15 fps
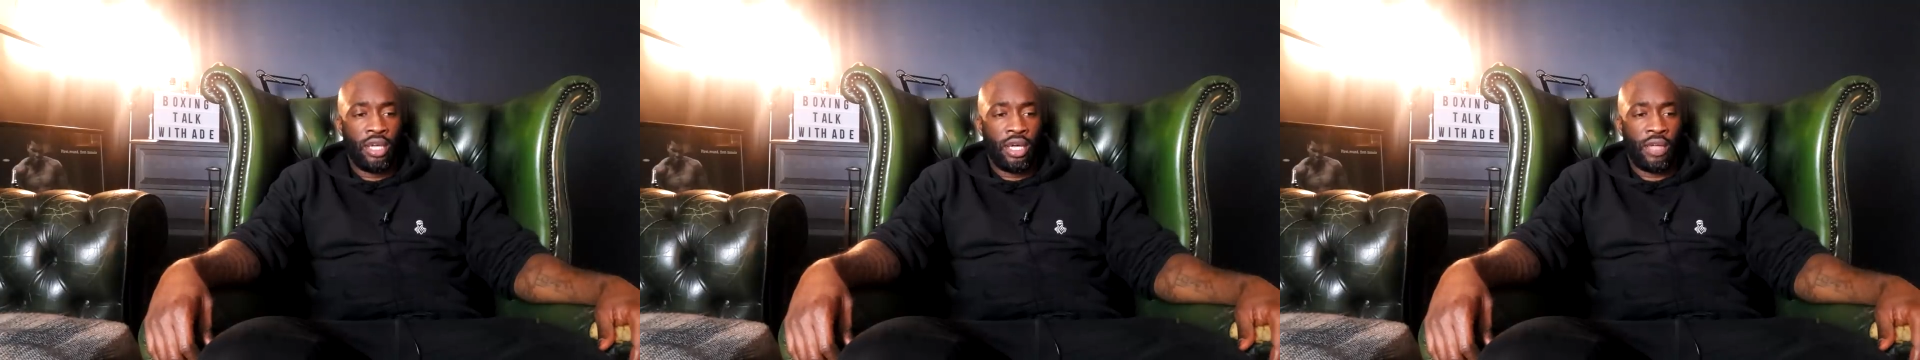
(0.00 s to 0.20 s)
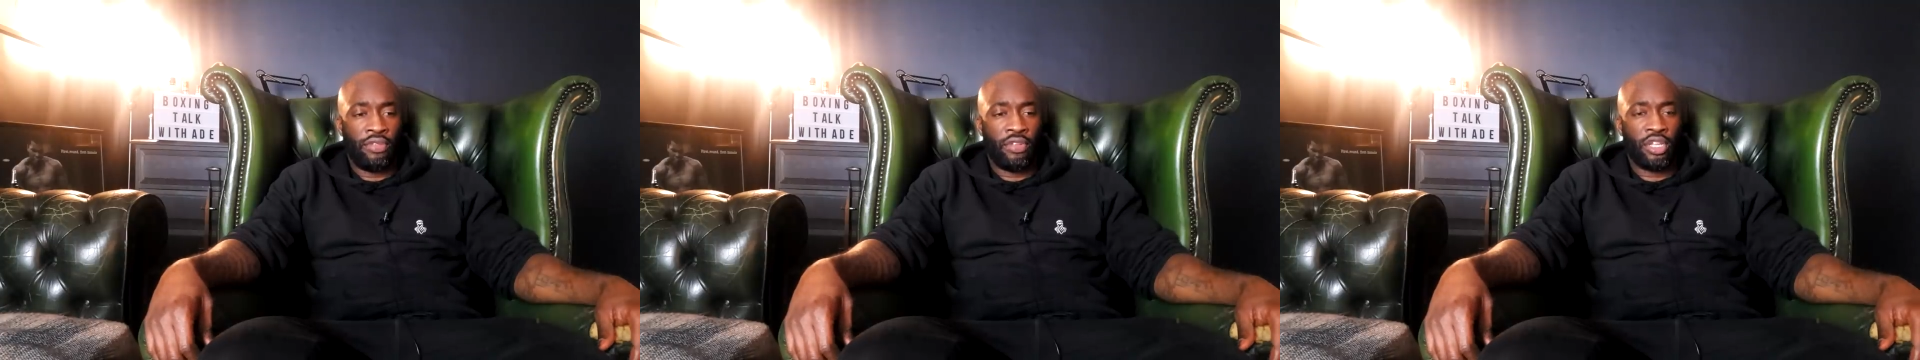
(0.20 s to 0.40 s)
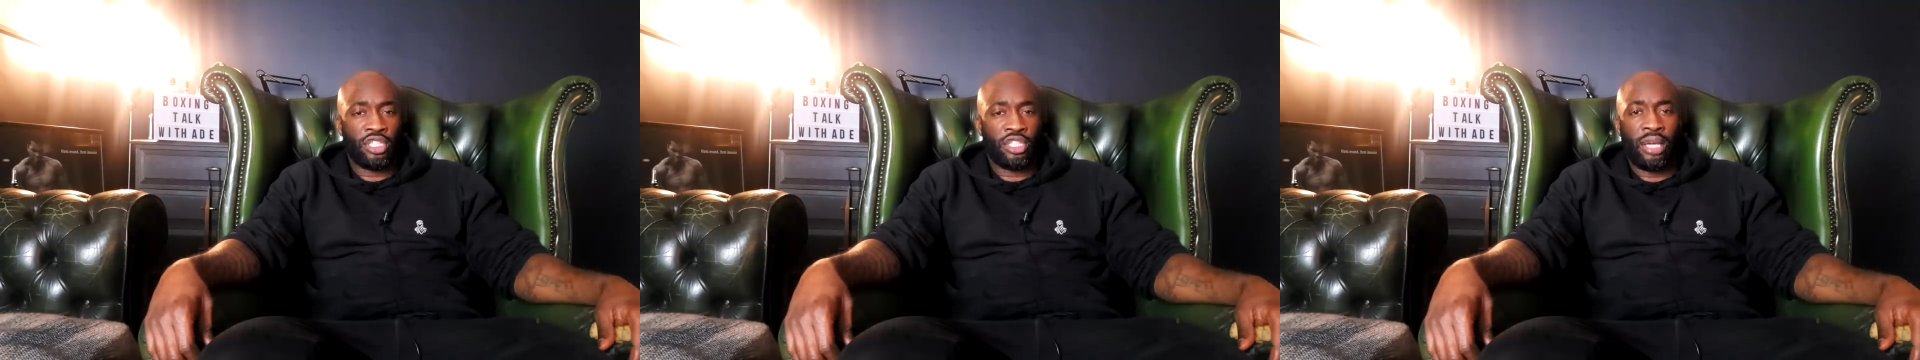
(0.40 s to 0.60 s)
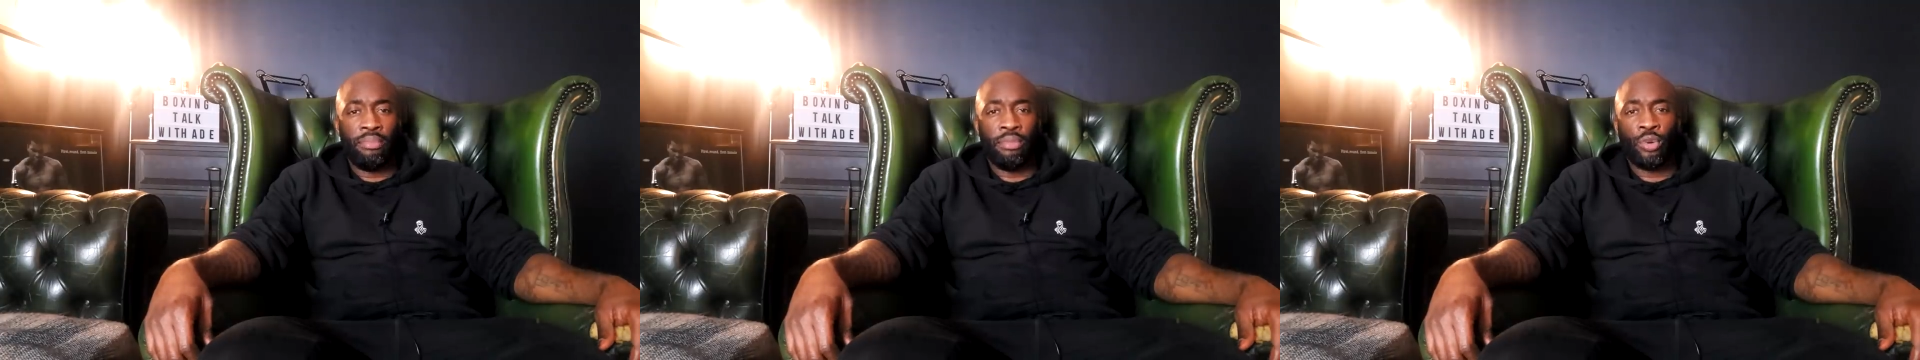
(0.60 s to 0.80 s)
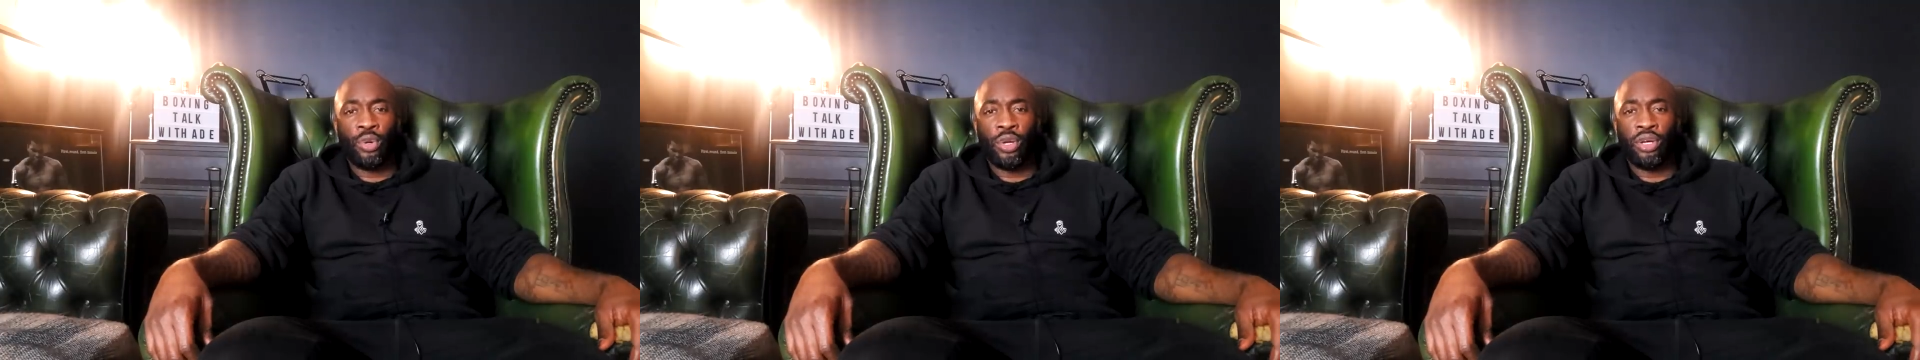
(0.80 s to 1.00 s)
I think Shane
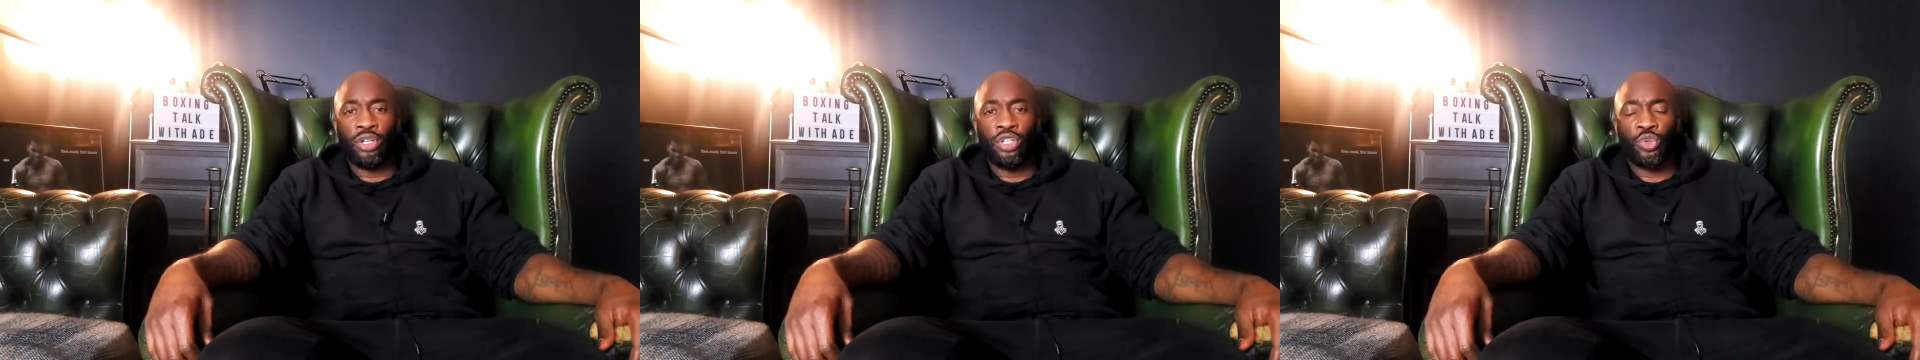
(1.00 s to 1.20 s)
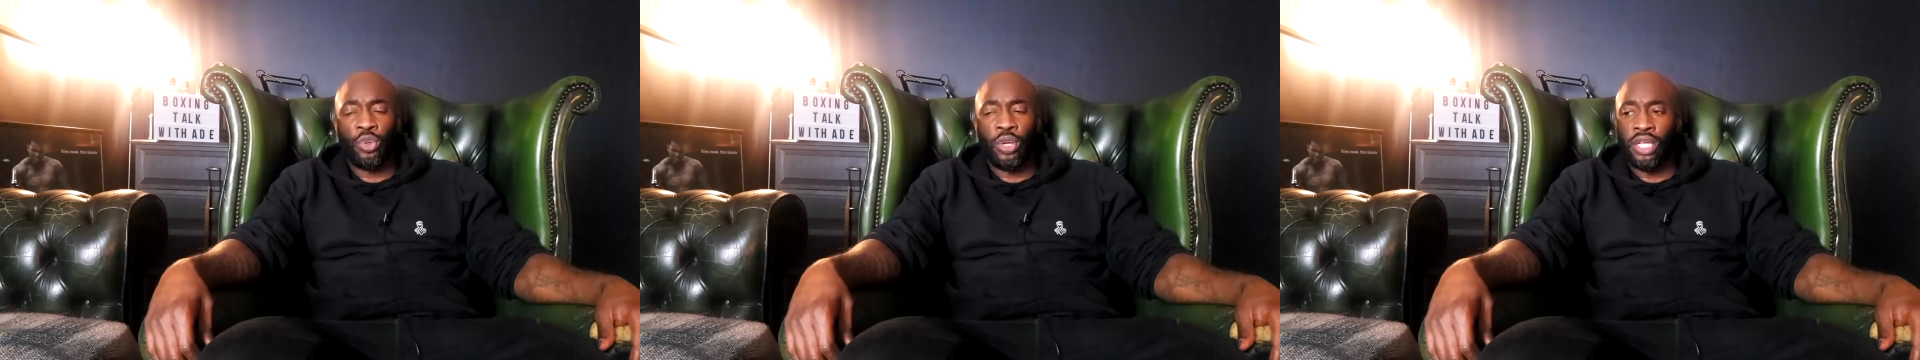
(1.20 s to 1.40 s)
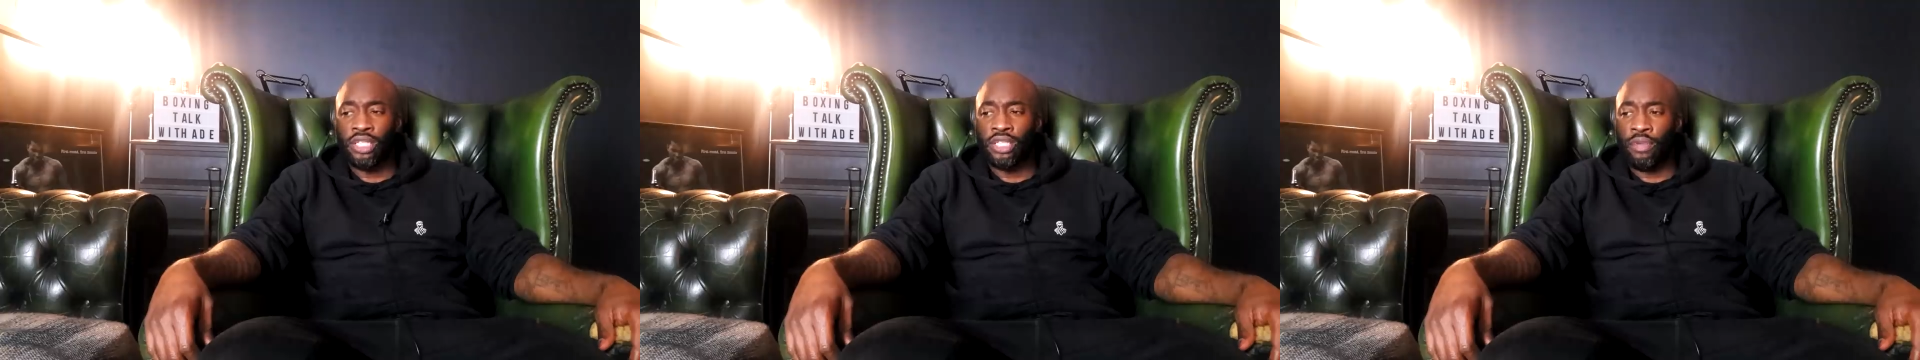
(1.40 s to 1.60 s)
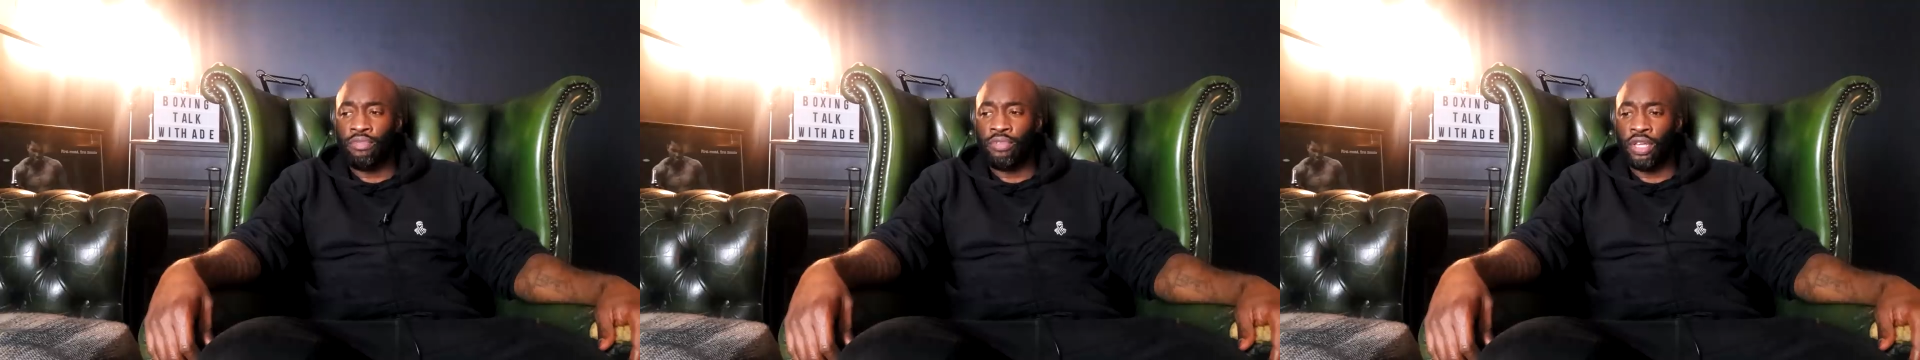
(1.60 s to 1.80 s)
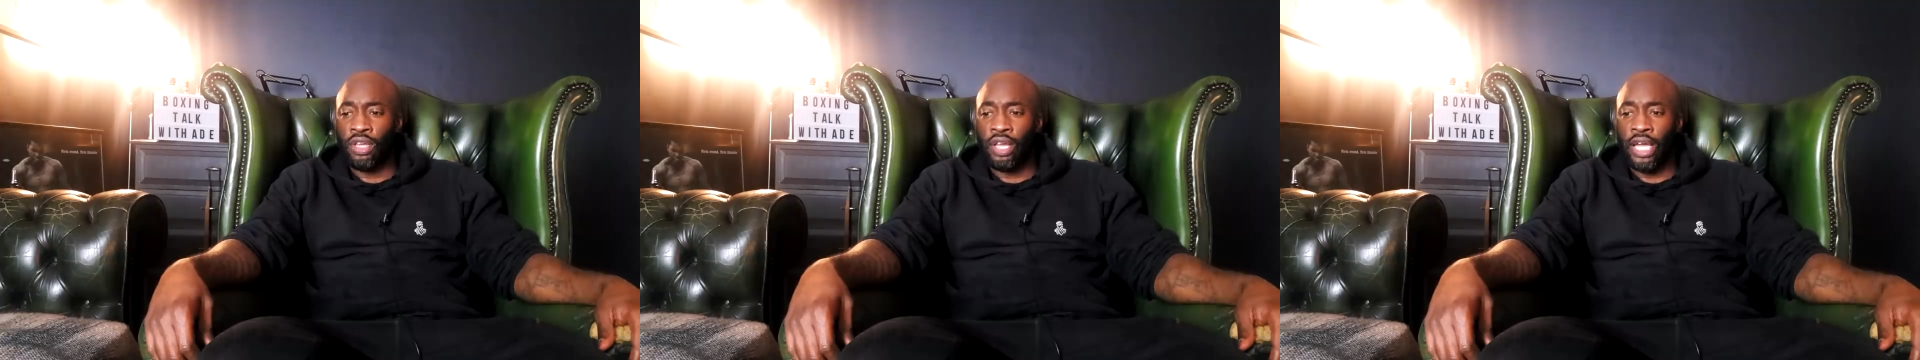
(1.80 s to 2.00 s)
McGuigan tweeted
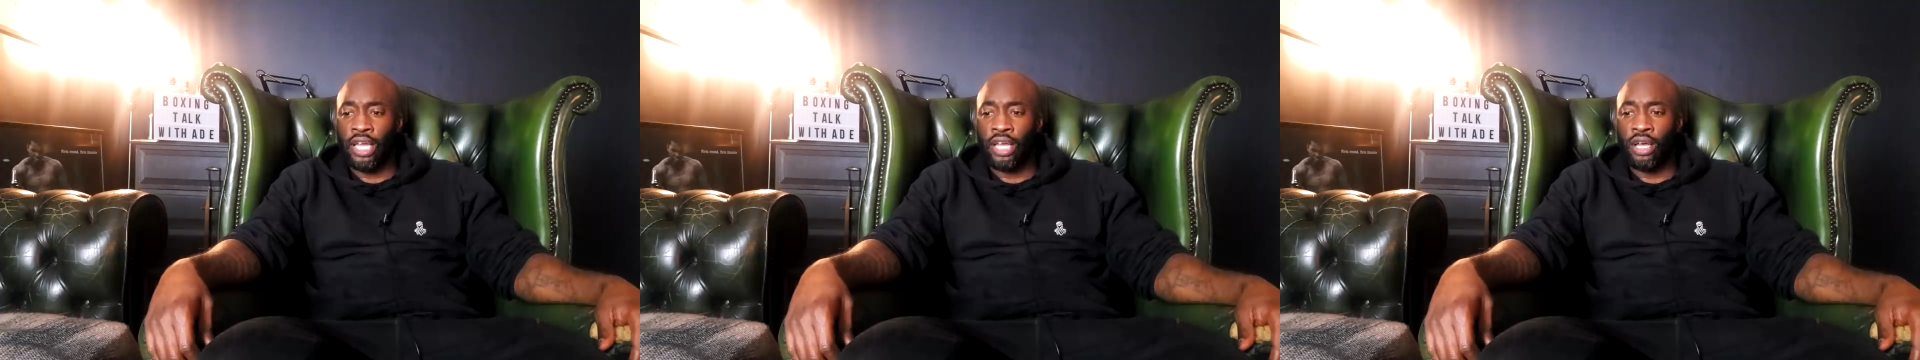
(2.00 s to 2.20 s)
something like,